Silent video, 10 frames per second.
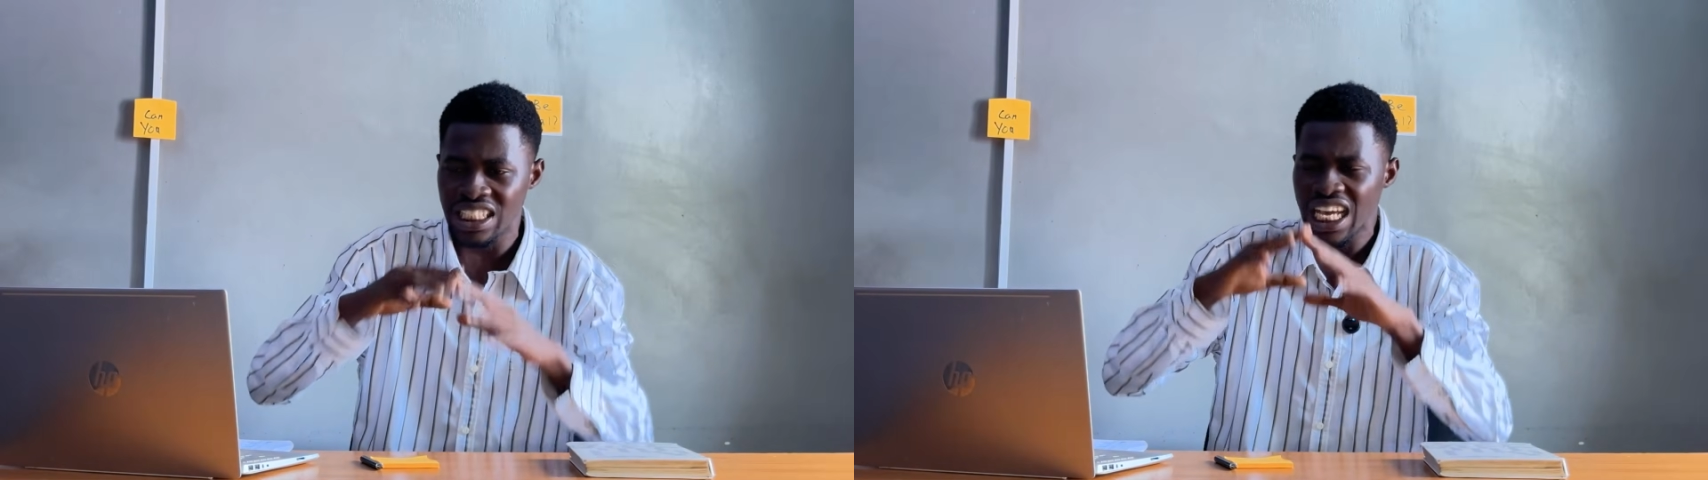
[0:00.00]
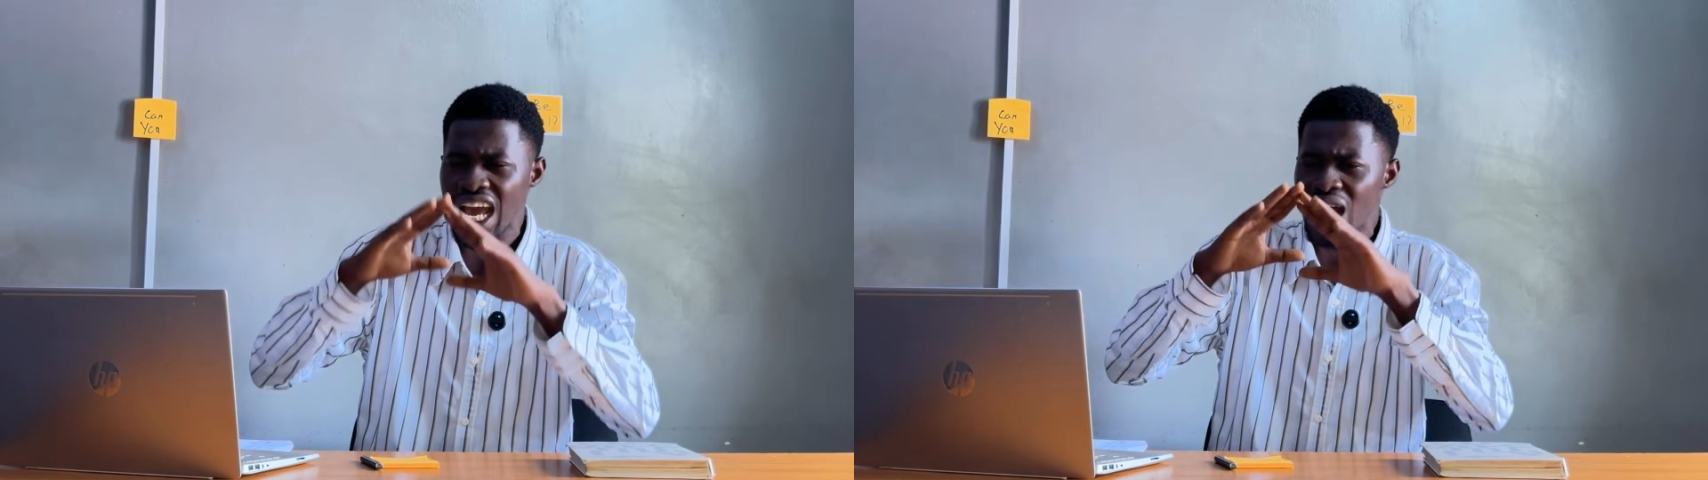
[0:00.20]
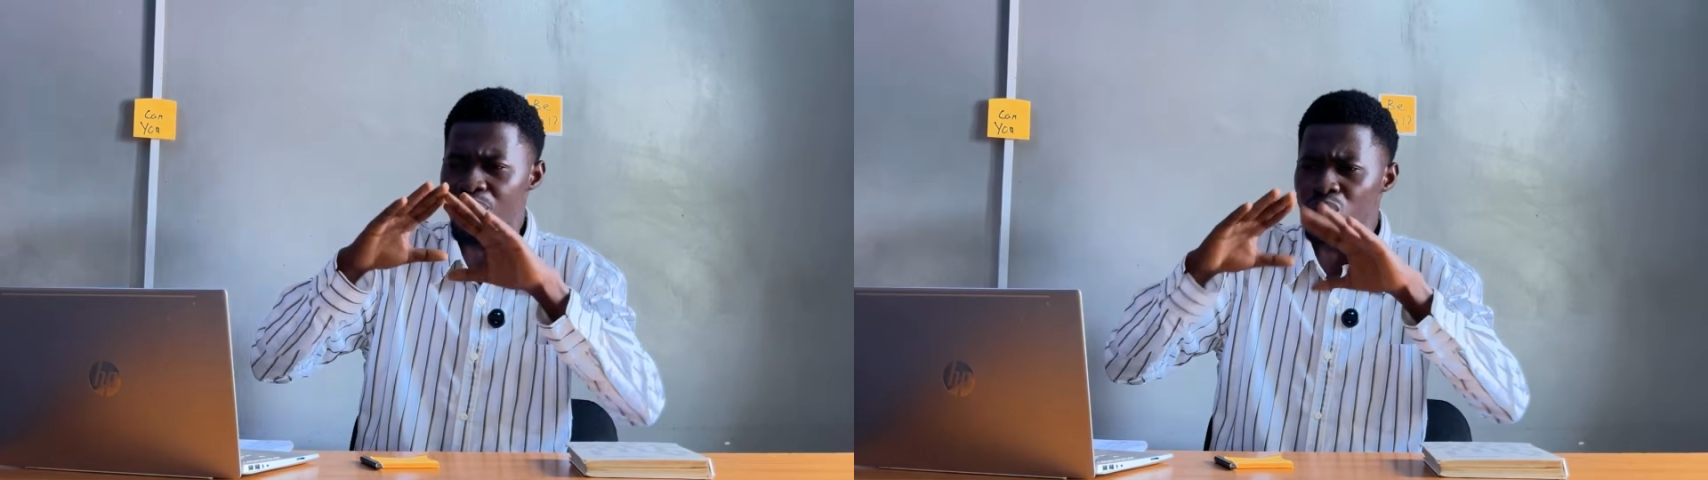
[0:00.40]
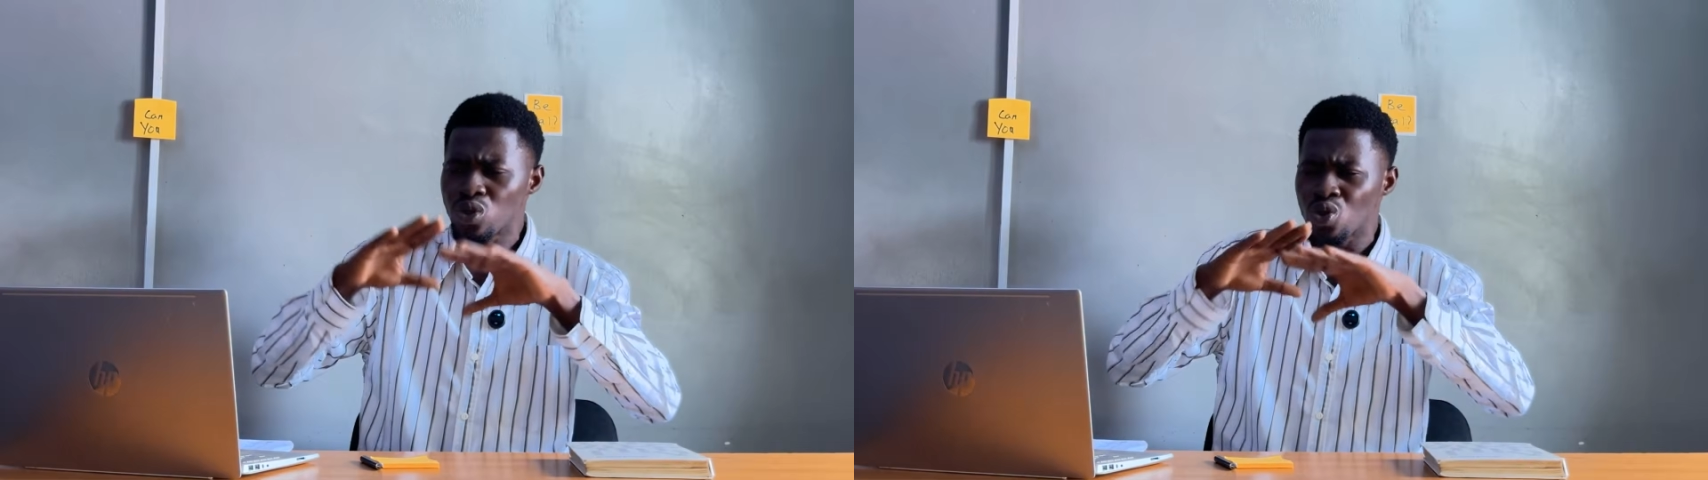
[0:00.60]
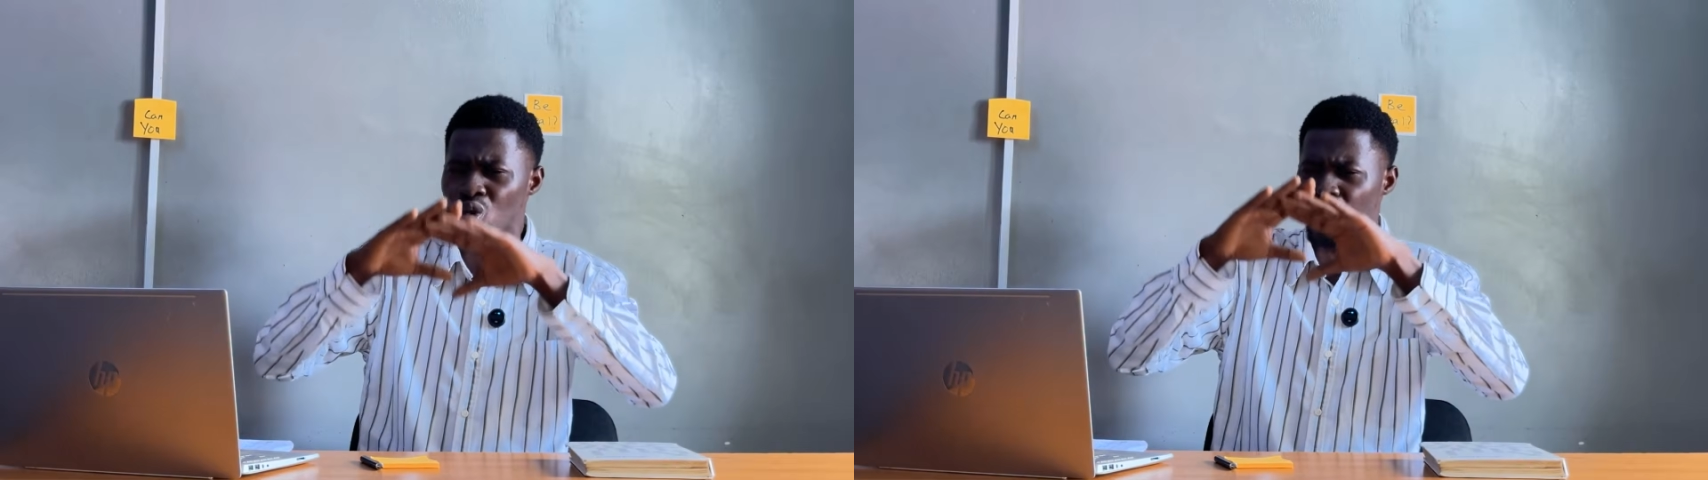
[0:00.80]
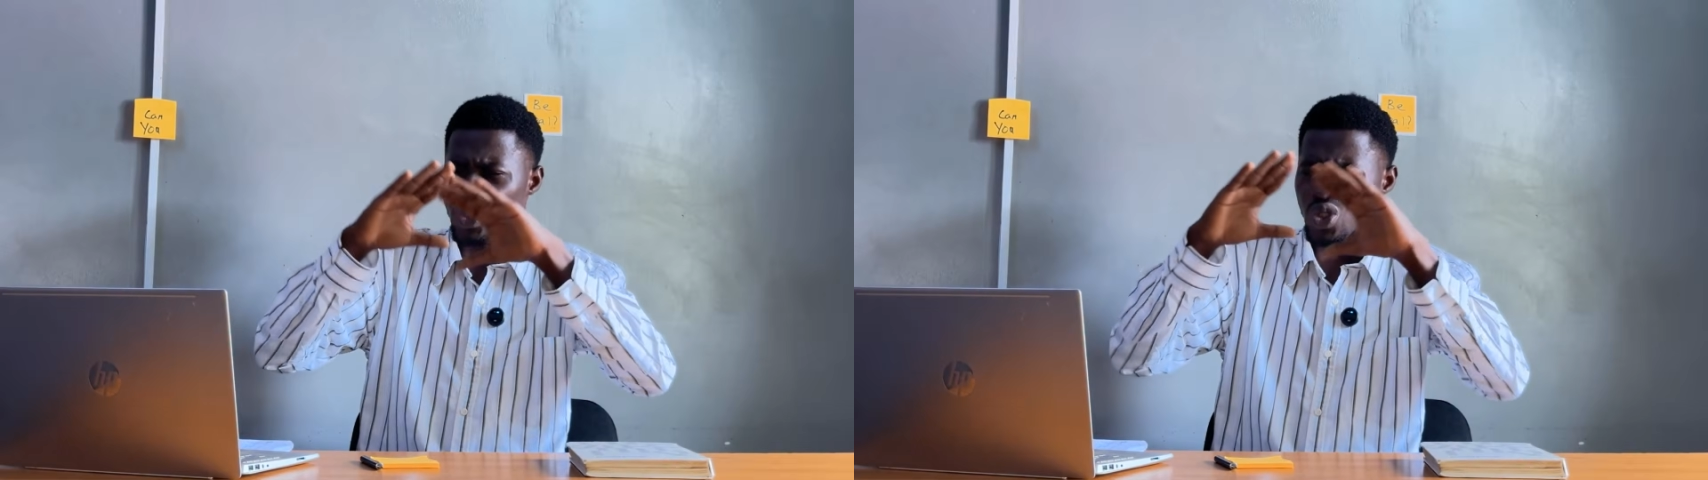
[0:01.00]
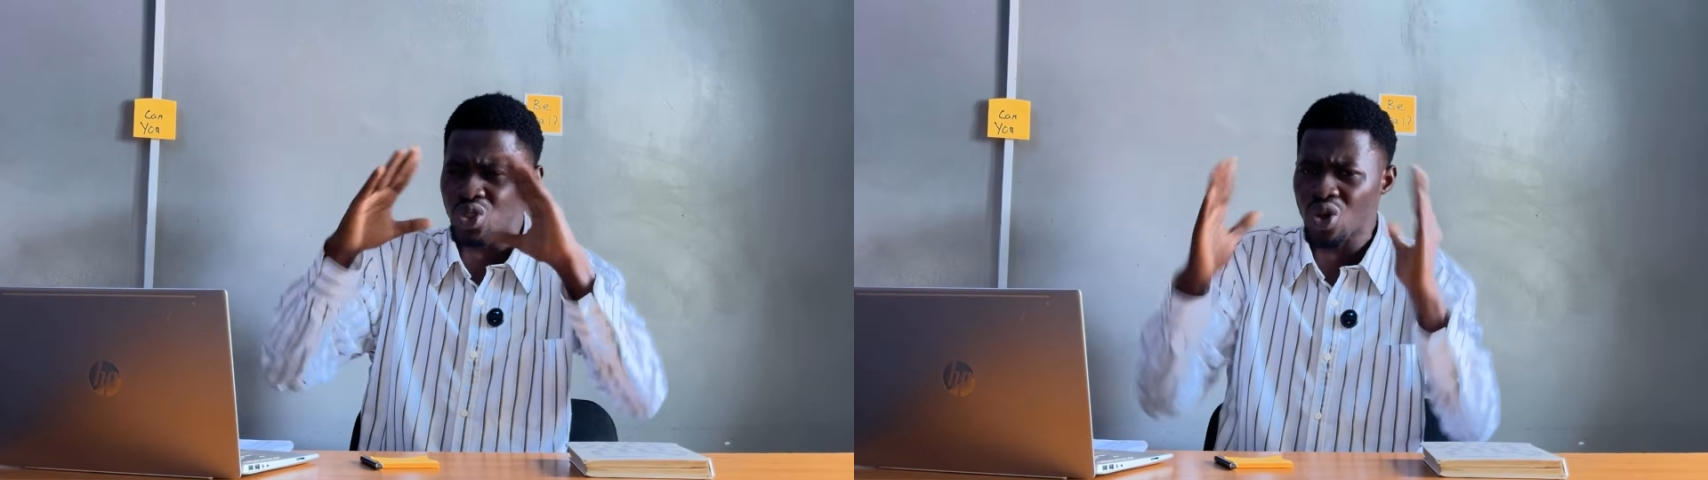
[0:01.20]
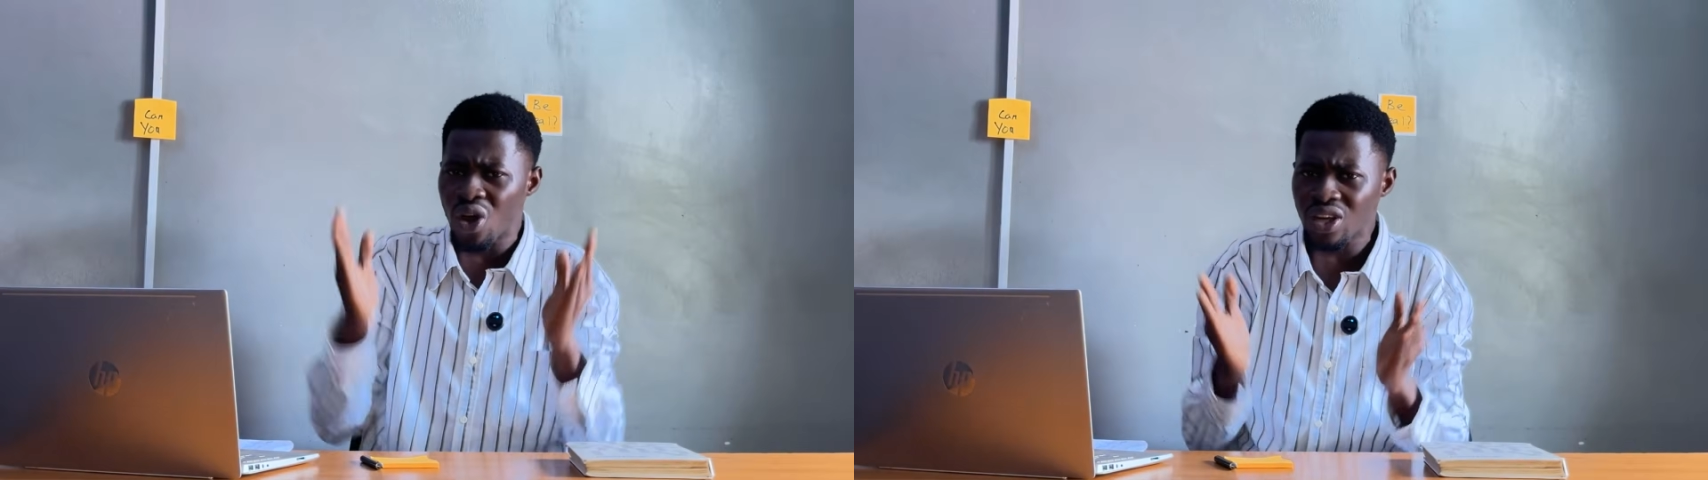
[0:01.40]
it help you to
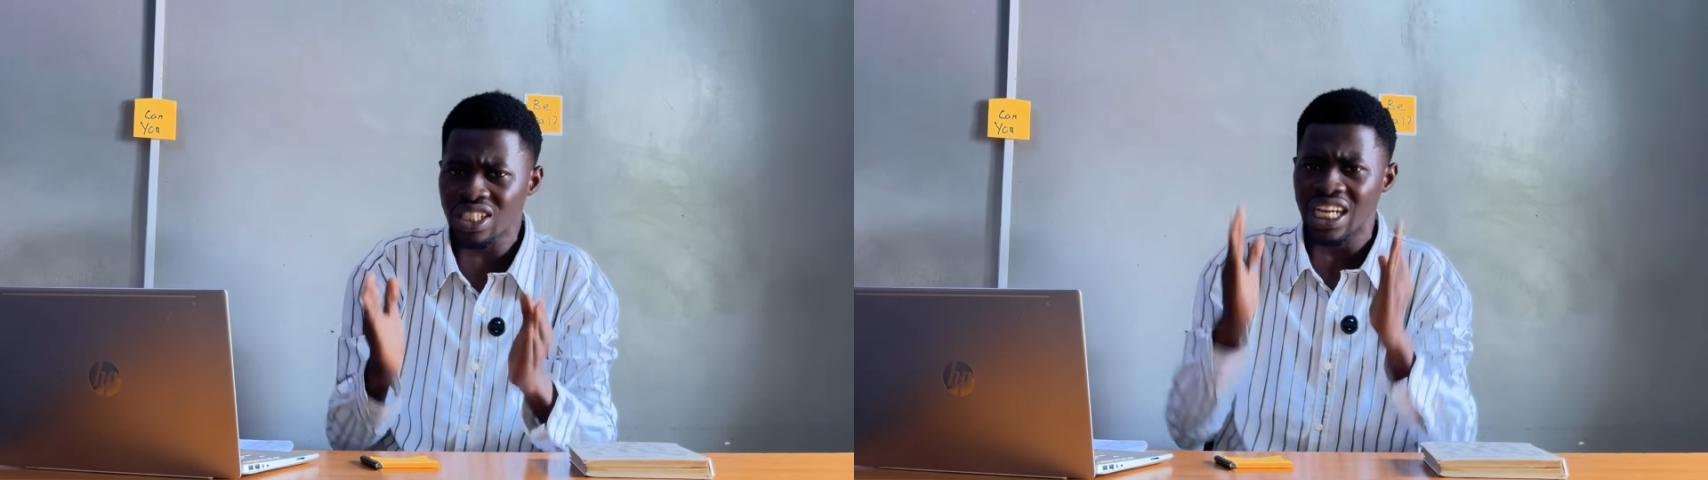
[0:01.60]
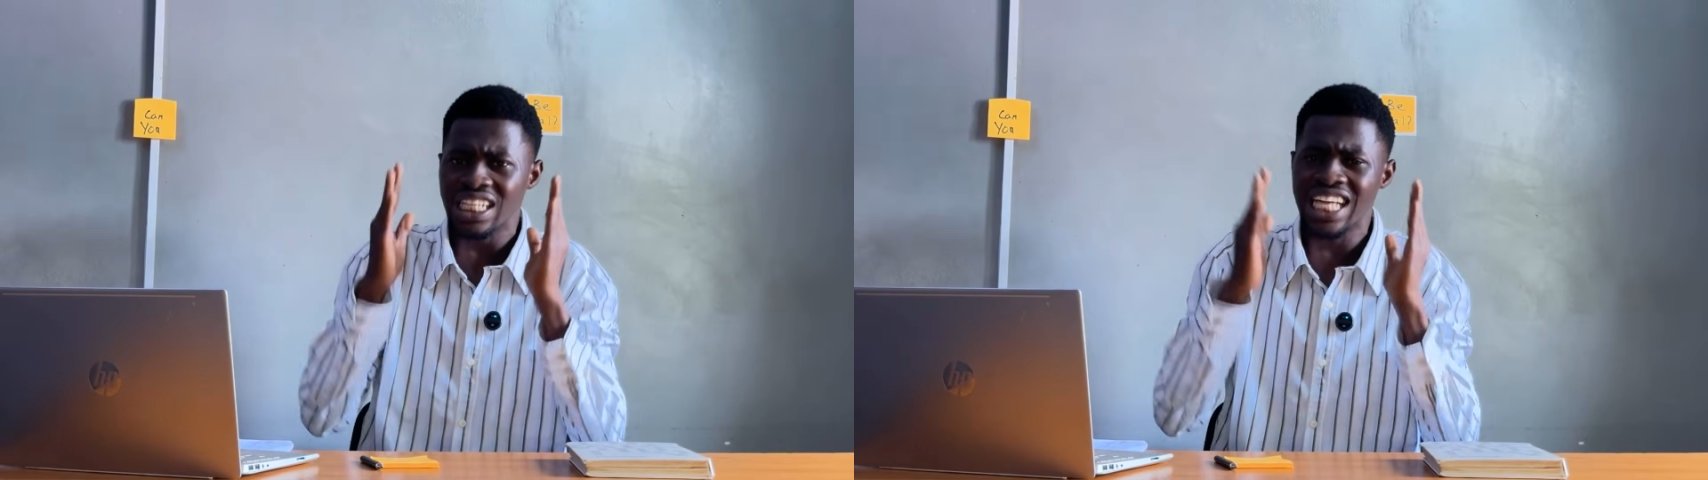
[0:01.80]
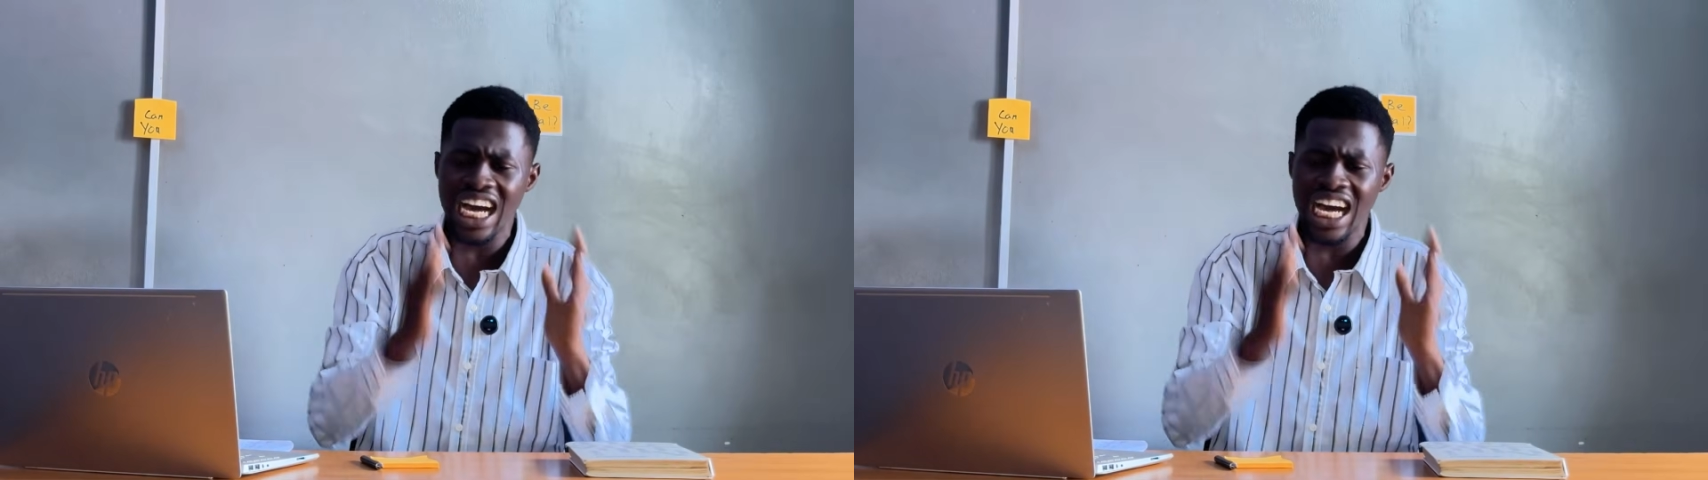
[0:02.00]
construct